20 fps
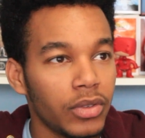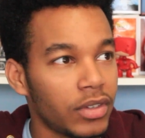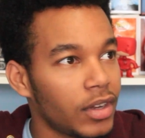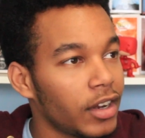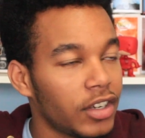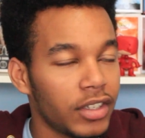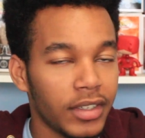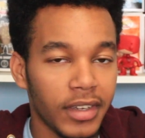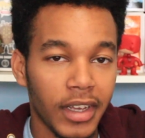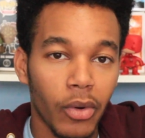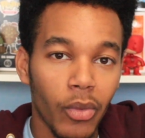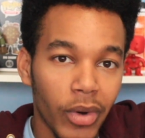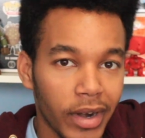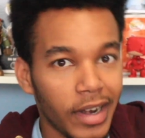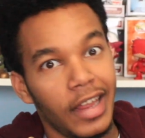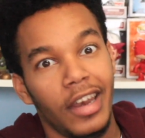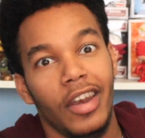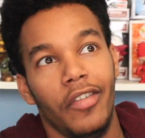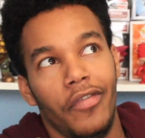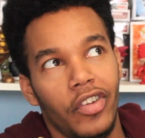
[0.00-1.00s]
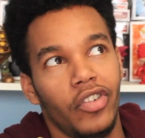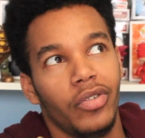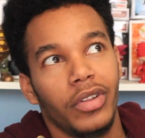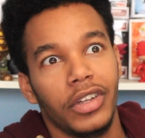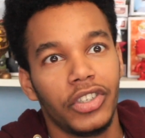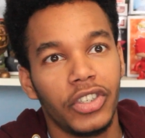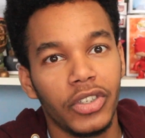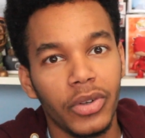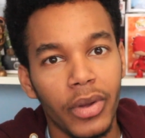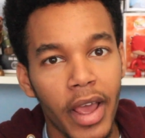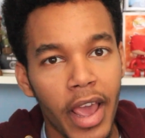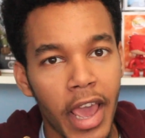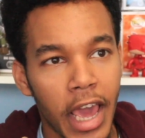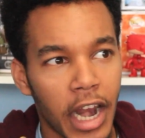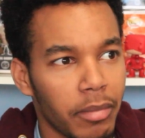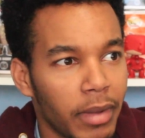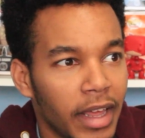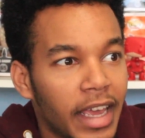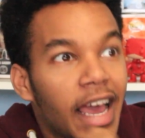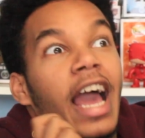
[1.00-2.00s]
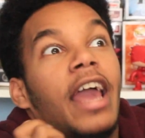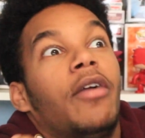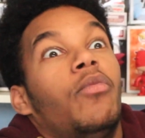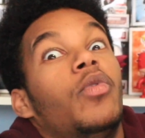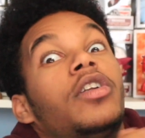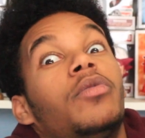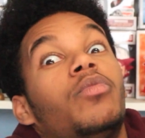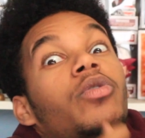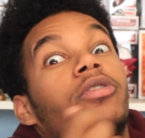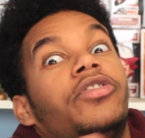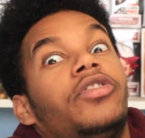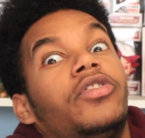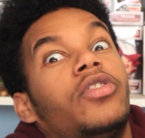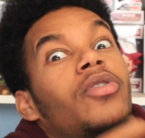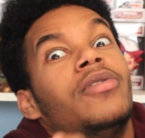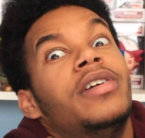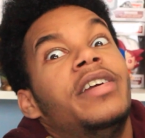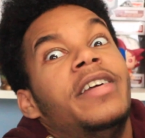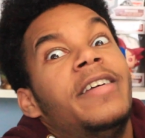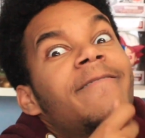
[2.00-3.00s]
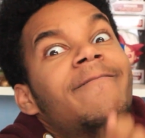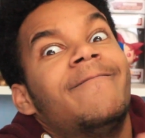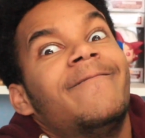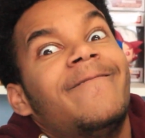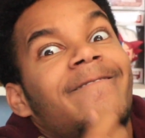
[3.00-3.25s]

It's not just like one individual issue and I'm like, I want more story.